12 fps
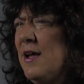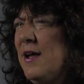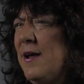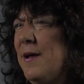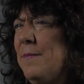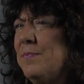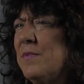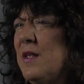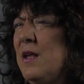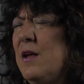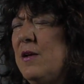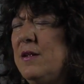um,
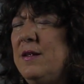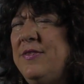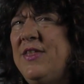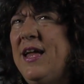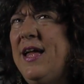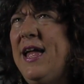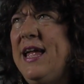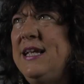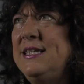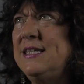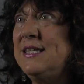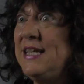at the
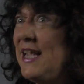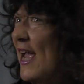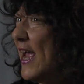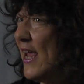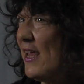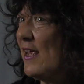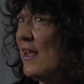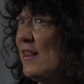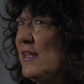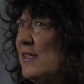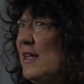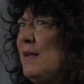ACA
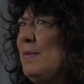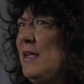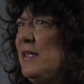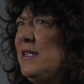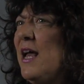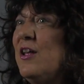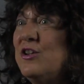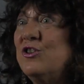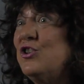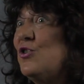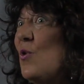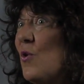that's going to be Tell Your
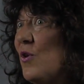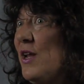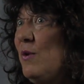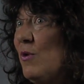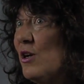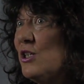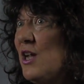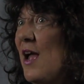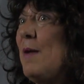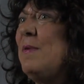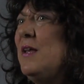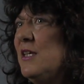Story
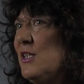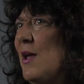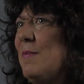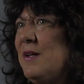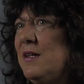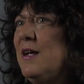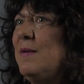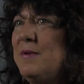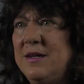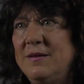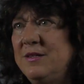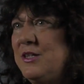workshop. So I'm gonna I'm
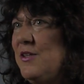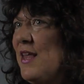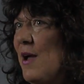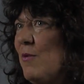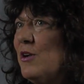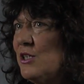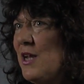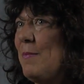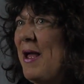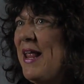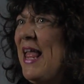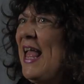gonna do that workshop.
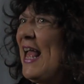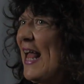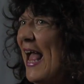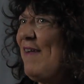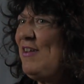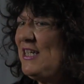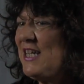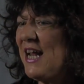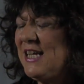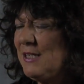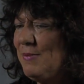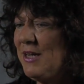I haven't
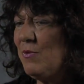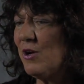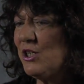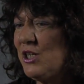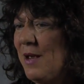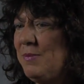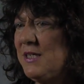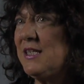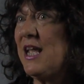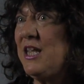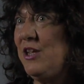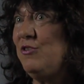done as many workshops
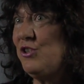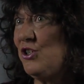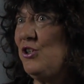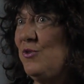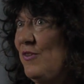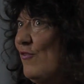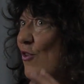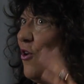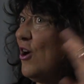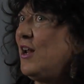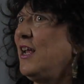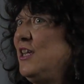as I used to in
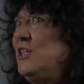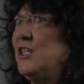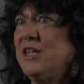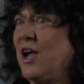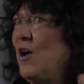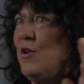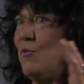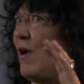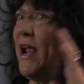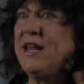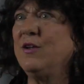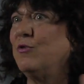Florida. I used to go to
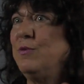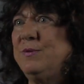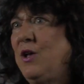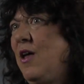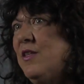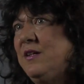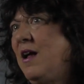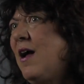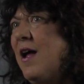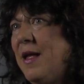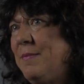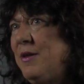writing groups all the
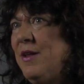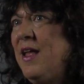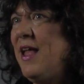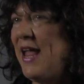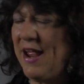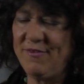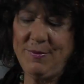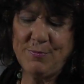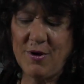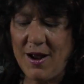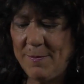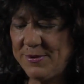time, and every
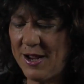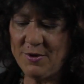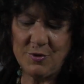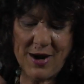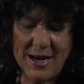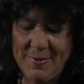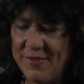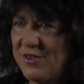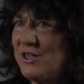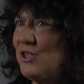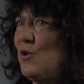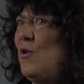prompt I would write about
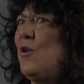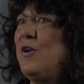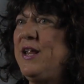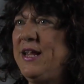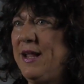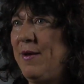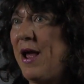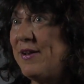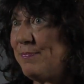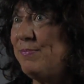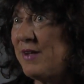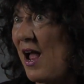the story. I,
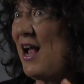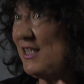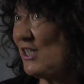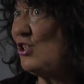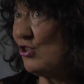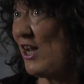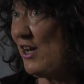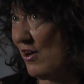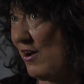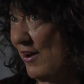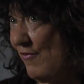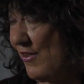I concentrated
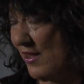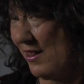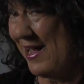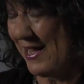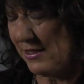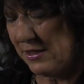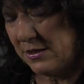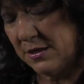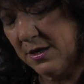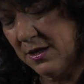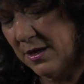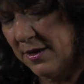on it for the last
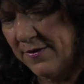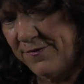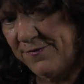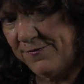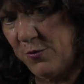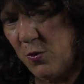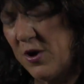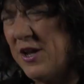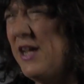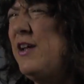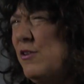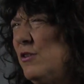four
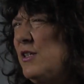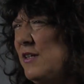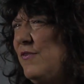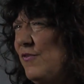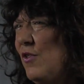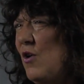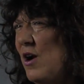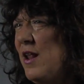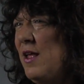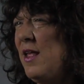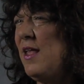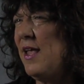years in
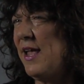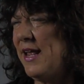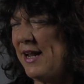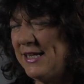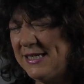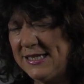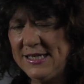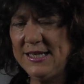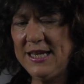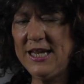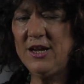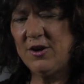Florida, and I
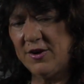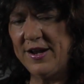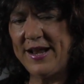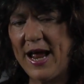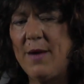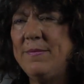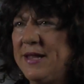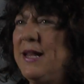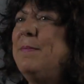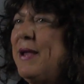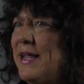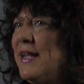didn't hear, and now I'm
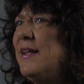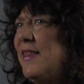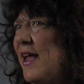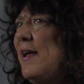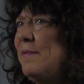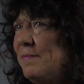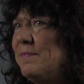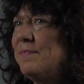getting back into that